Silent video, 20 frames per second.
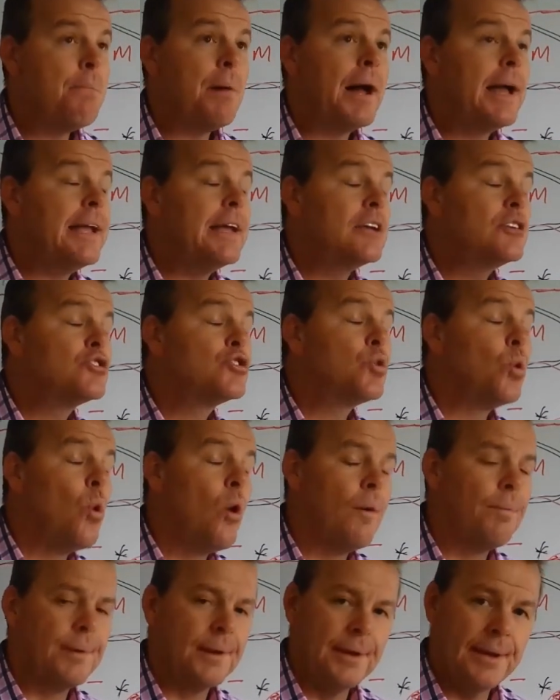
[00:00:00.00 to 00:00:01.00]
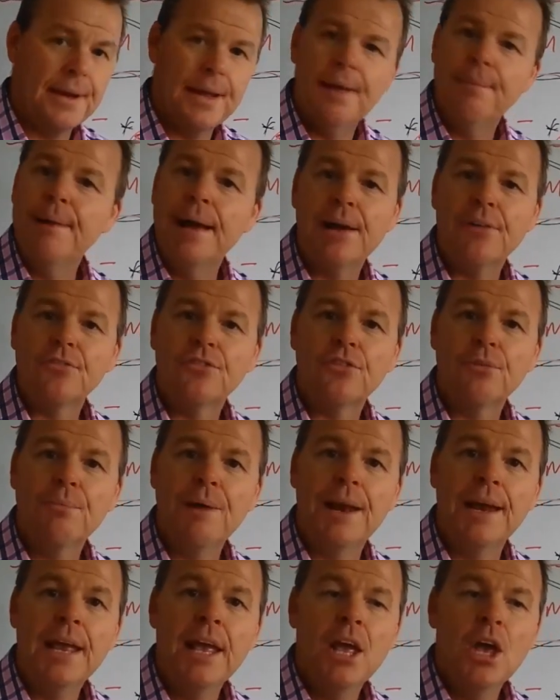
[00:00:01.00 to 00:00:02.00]
pay exorbitant amounts of
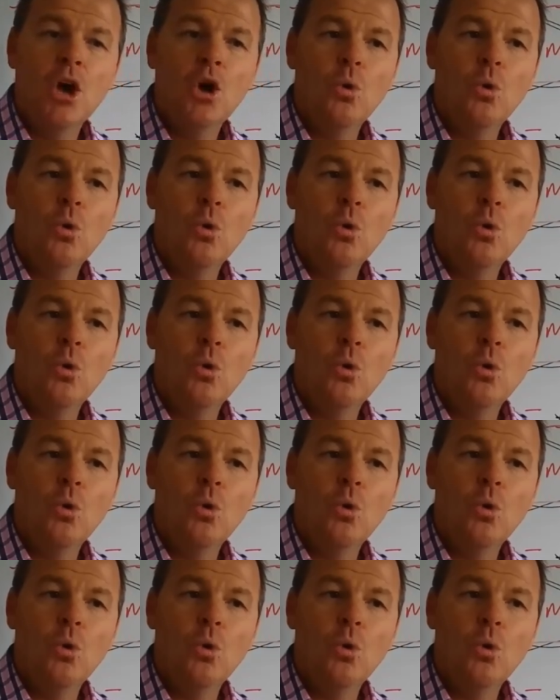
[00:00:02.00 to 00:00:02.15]
money.